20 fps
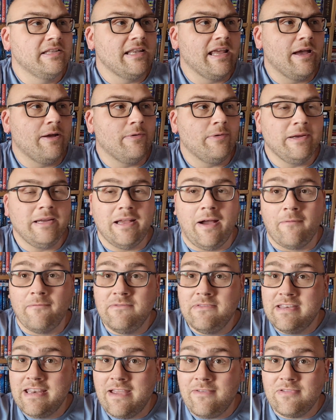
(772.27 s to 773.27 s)
Now,
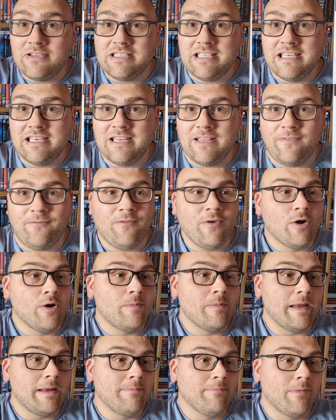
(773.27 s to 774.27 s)
I've never seen this
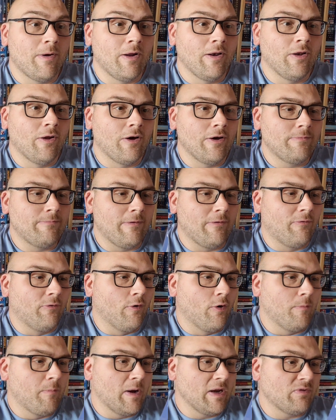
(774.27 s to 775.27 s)
film in my life
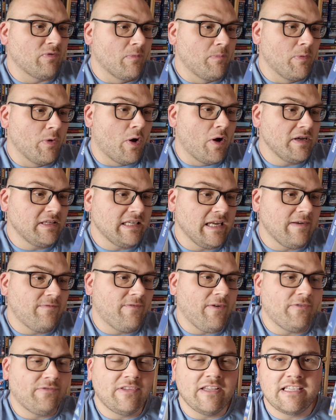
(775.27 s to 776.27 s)
before, but it's from
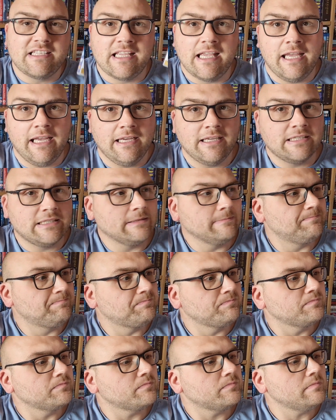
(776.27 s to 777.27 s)
1956.
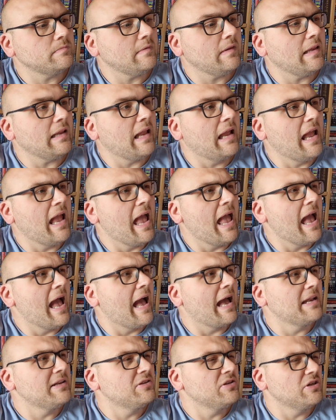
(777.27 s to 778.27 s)

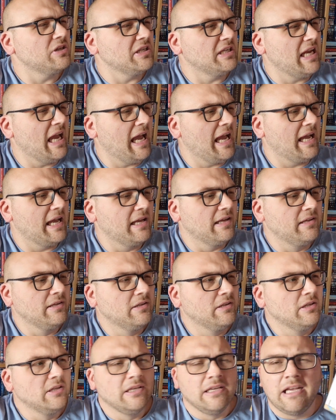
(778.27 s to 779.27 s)
And uh, yeah,
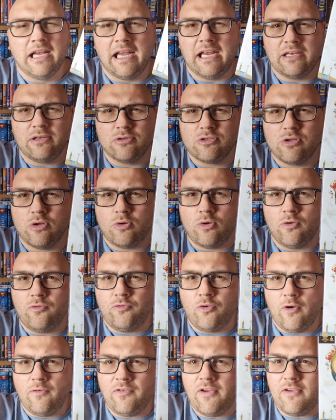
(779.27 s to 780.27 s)
it does look
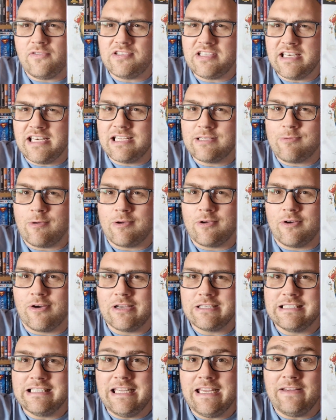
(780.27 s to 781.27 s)
good But If you've seen this one,
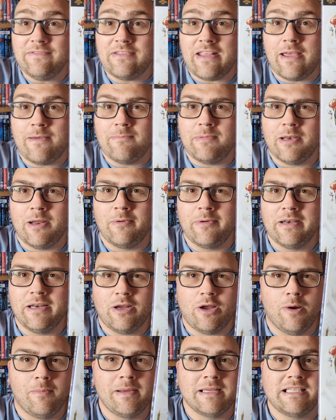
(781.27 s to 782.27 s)
guys, leave down below in
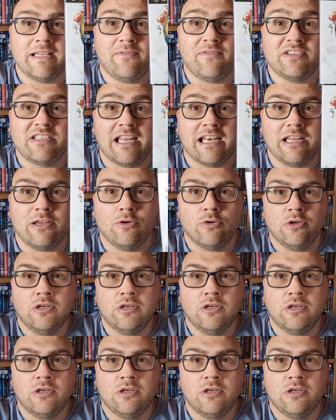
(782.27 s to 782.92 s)
the comments if it's any